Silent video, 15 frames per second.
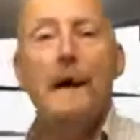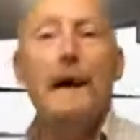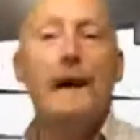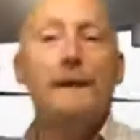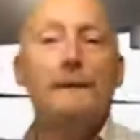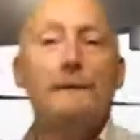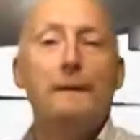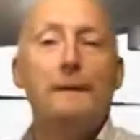
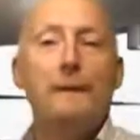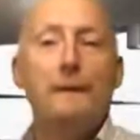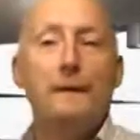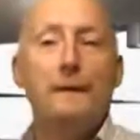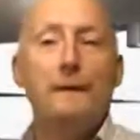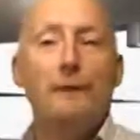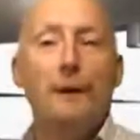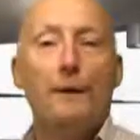as we
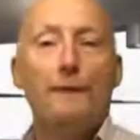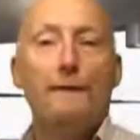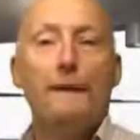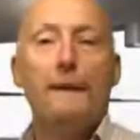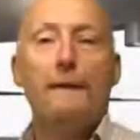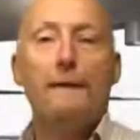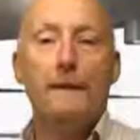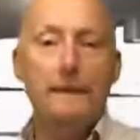see what's
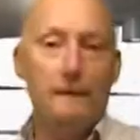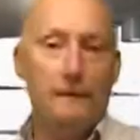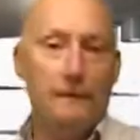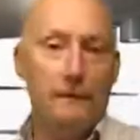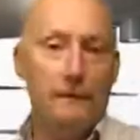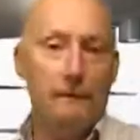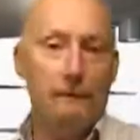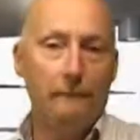in this
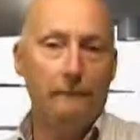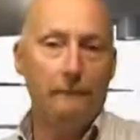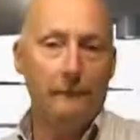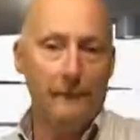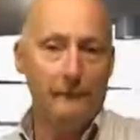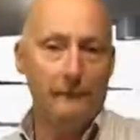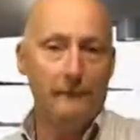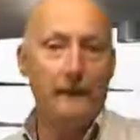edition
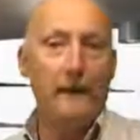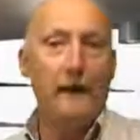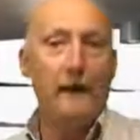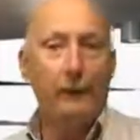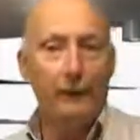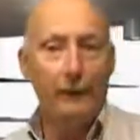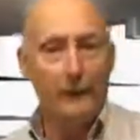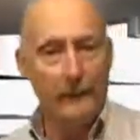of
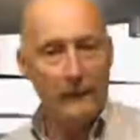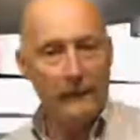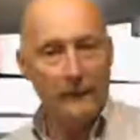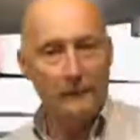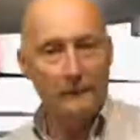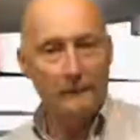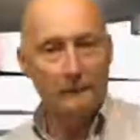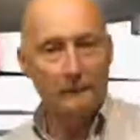Healthy Clicks.